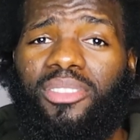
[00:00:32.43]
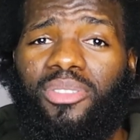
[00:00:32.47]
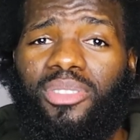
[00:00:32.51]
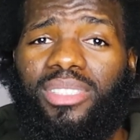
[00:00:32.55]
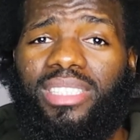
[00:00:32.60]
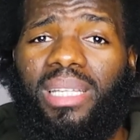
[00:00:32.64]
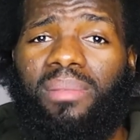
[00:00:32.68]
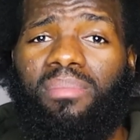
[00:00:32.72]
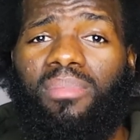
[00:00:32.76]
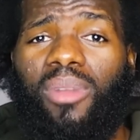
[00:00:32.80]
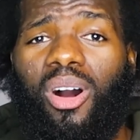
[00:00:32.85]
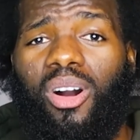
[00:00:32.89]
to
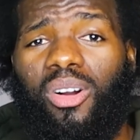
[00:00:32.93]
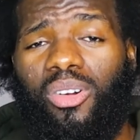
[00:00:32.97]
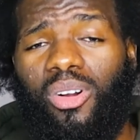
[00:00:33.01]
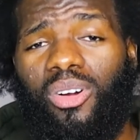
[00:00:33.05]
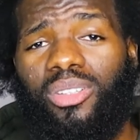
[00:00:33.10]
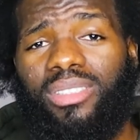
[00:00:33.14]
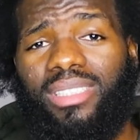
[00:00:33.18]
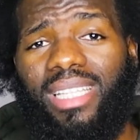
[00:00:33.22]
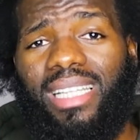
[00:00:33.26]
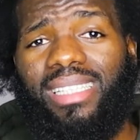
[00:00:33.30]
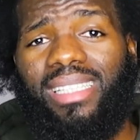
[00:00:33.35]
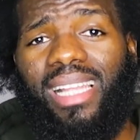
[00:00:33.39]
see more
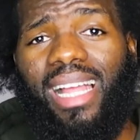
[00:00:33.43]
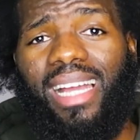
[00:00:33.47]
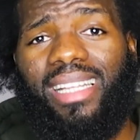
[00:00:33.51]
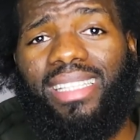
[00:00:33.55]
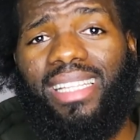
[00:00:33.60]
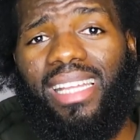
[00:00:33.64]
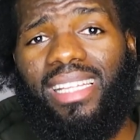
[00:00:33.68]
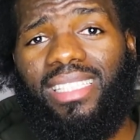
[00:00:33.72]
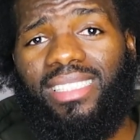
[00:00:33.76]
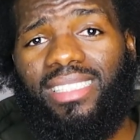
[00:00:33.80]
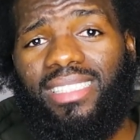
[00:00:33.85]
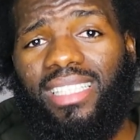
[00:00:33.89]
content like
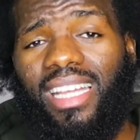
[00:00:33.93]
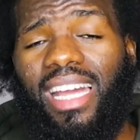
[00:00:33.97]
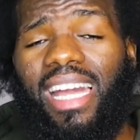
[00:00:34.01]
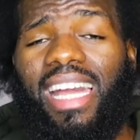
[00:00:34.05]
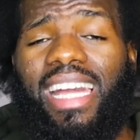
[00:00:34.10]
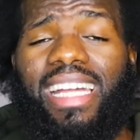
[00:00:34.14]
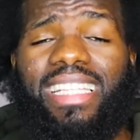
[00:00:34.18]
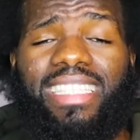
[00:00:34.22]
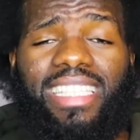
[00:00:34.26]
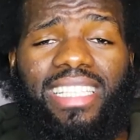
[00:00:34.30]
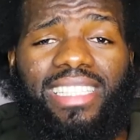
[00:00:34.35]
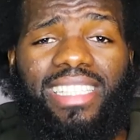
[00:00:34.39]
this
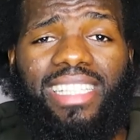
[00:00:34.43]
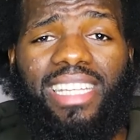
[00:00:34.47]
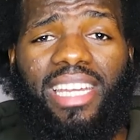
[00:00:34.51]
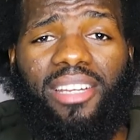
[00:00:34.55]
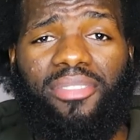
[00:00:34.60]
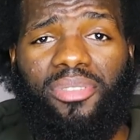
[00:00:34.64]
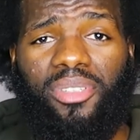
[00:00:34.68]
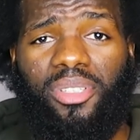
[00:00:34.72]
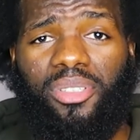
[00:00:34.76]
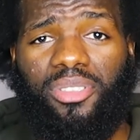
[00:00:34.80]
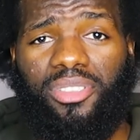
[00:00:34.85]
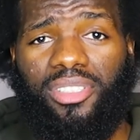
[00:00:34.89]
in the near
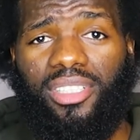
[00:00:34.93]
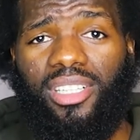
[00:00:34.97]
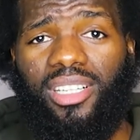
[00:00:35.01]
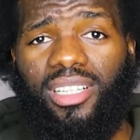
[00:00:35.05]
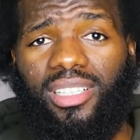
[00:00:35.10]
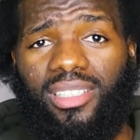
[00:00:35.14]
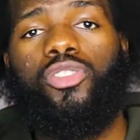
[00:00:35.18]
future.